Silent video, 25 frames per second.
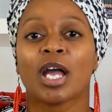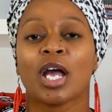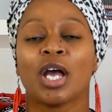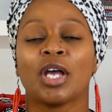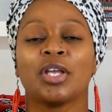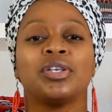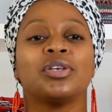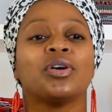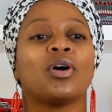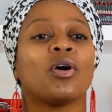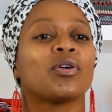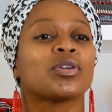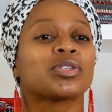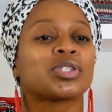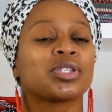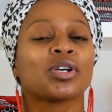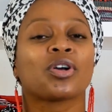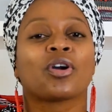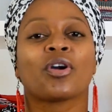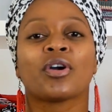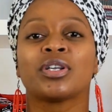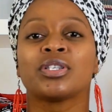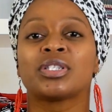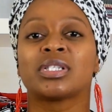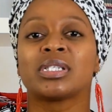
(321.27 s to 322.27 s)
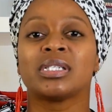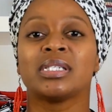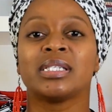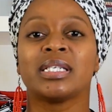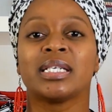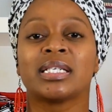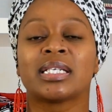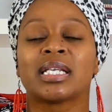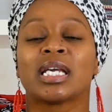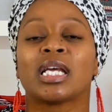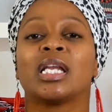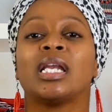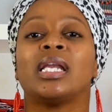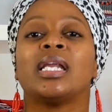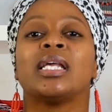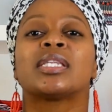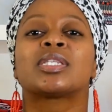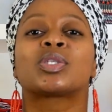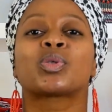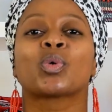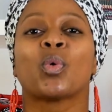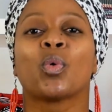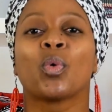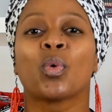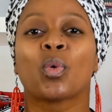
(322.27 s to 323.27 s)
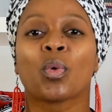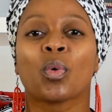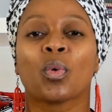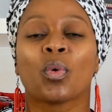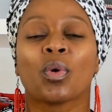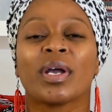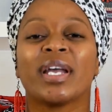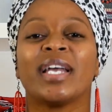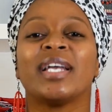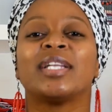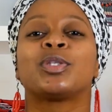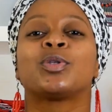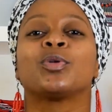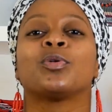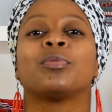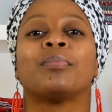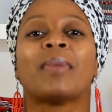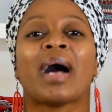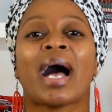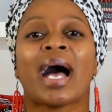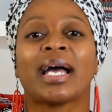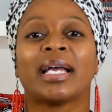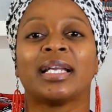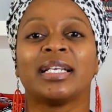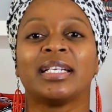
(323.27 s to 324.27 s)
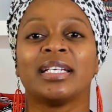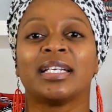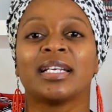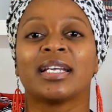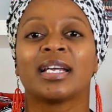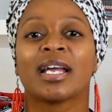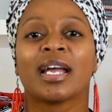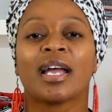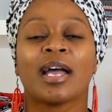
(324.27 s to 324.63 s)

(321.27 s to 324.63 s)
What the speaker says: You're also going to need litsoko, idumani,